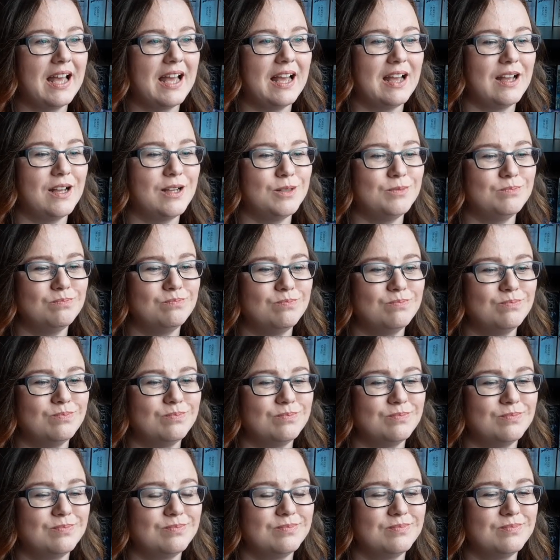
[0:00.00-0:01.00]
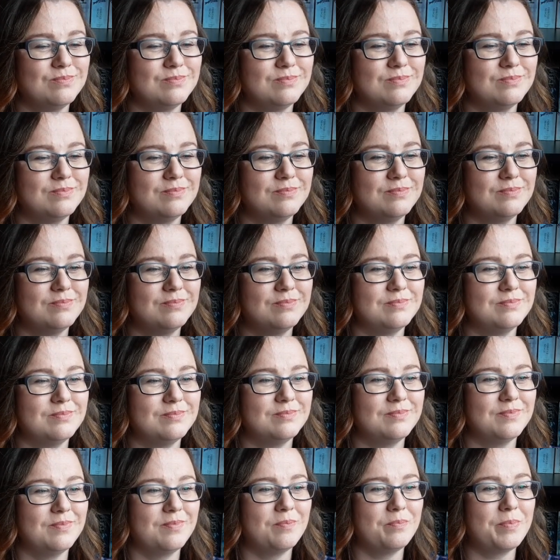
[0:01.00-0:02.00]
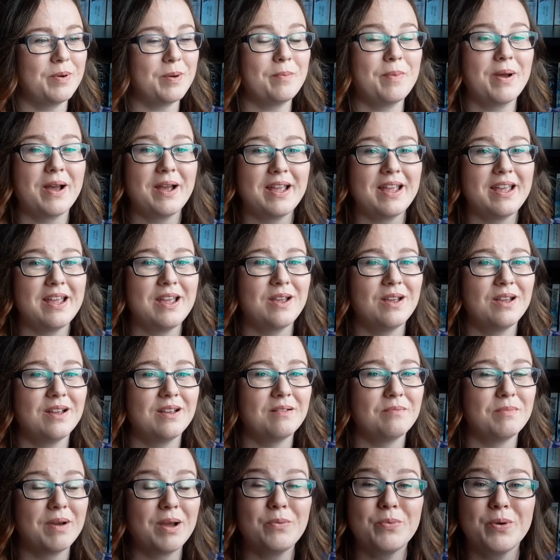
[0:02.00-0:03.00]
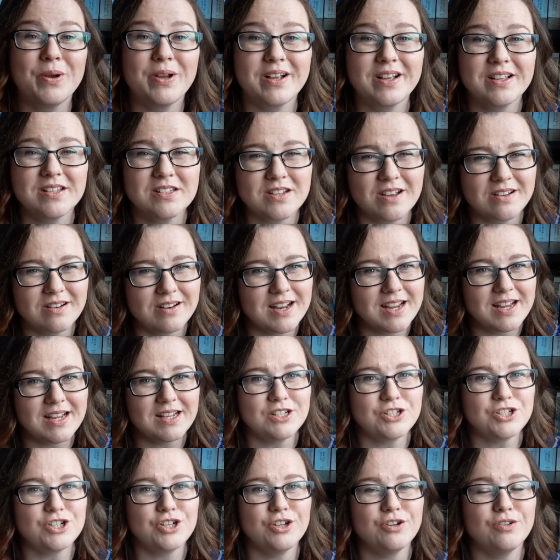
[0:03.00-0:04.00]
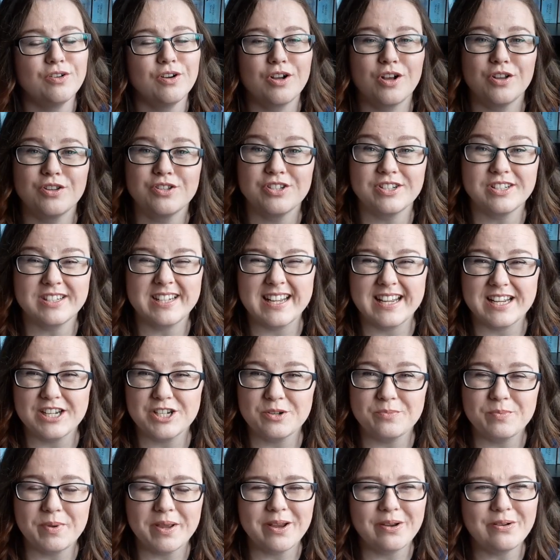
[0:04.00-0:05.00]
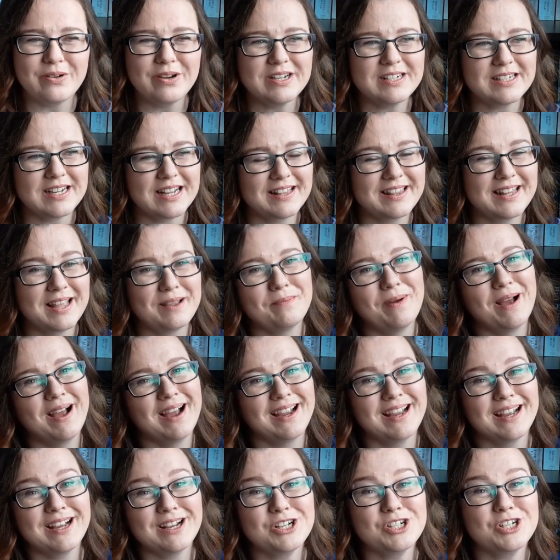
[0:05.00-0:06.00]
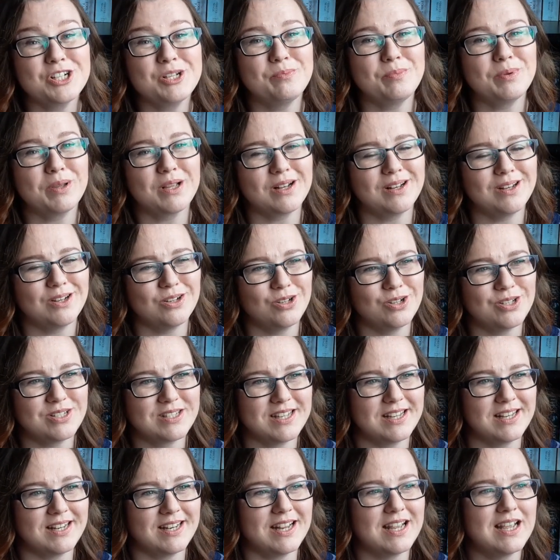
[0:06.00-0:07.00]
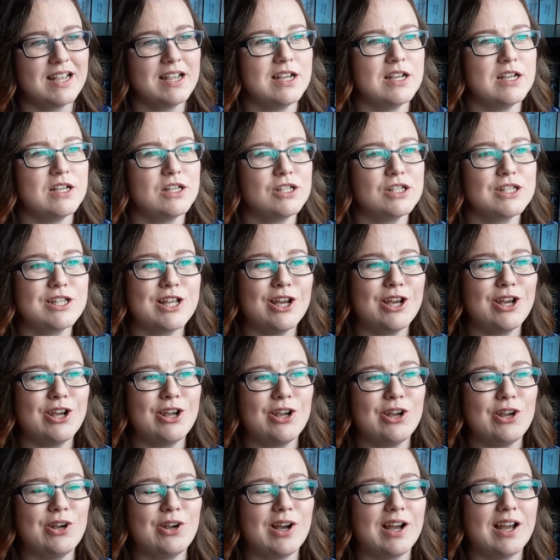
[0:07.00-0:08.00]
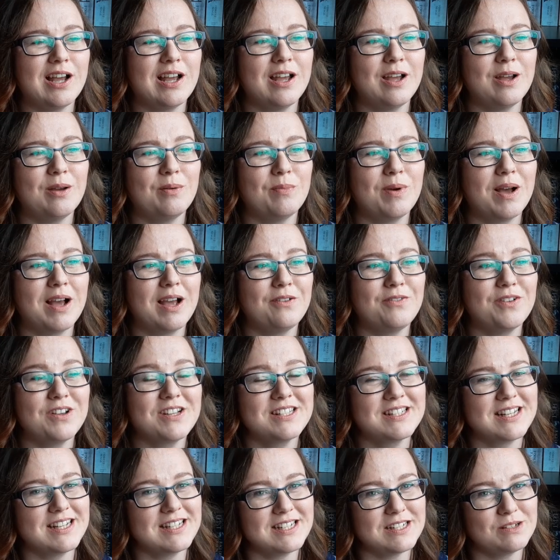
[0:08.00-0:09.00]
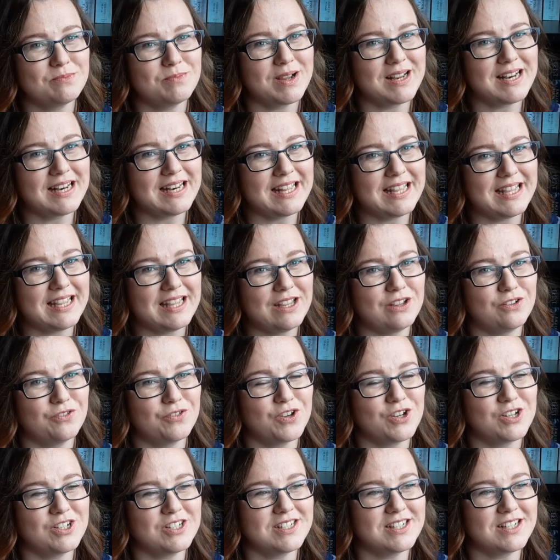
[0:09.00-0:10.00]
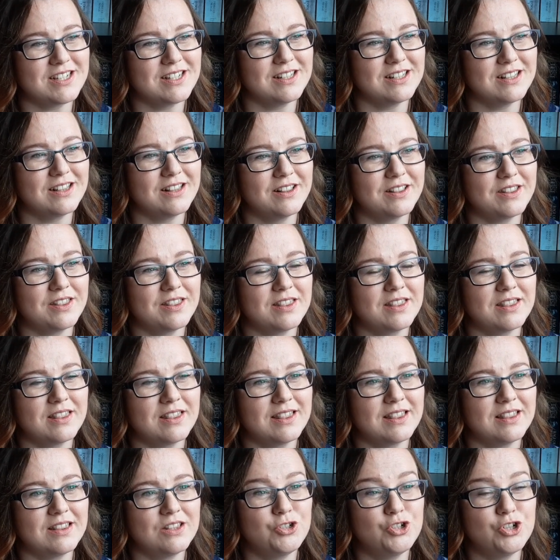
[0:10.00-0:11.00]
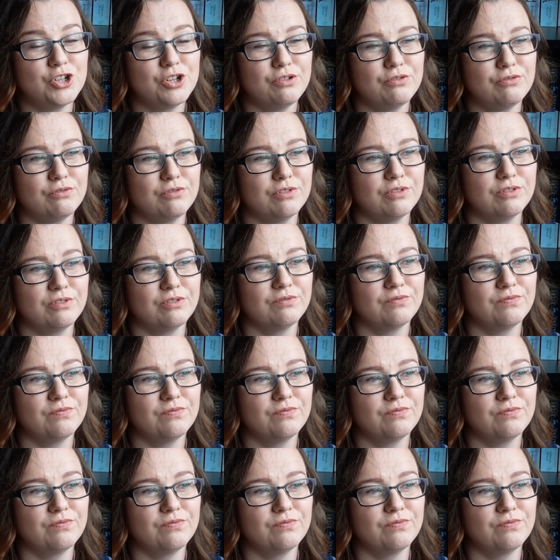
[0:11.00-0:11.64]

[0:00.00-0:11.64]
But my work has gone into a consultation period, and they might actually be closing. So I've extended my leave until June,